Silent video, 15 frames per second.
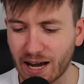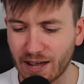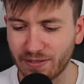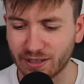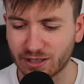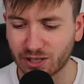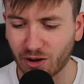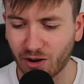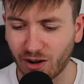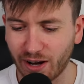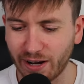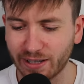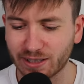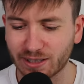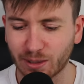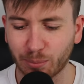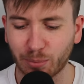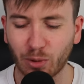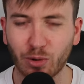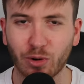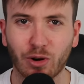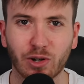and the Tigers. The
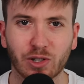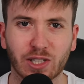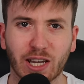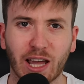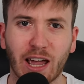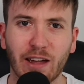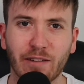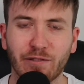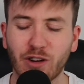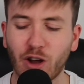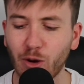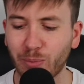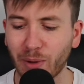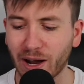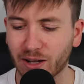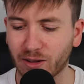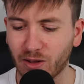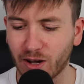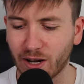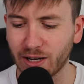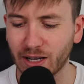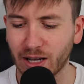Bulldogs have no
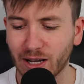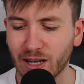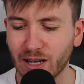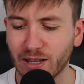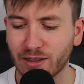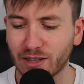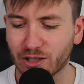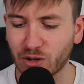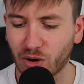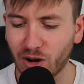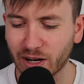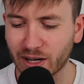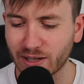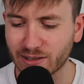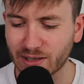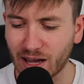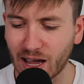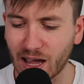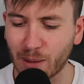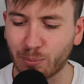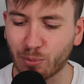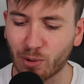backline. The Tigers
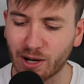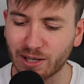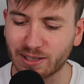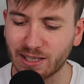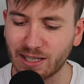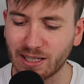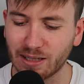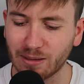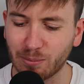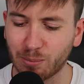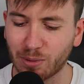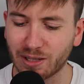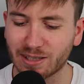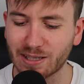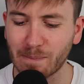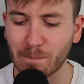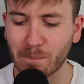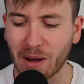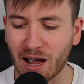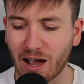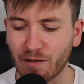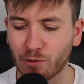are pressing, but it's at
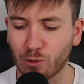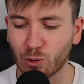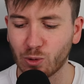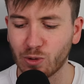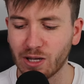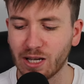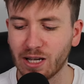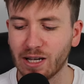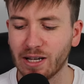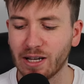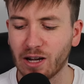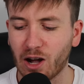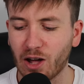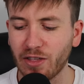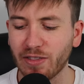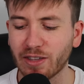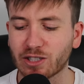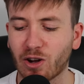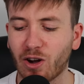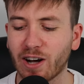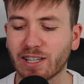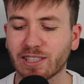Marvel. I think the
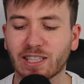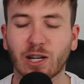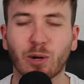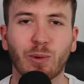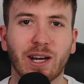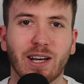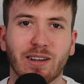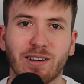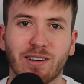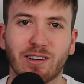Tigers are going to win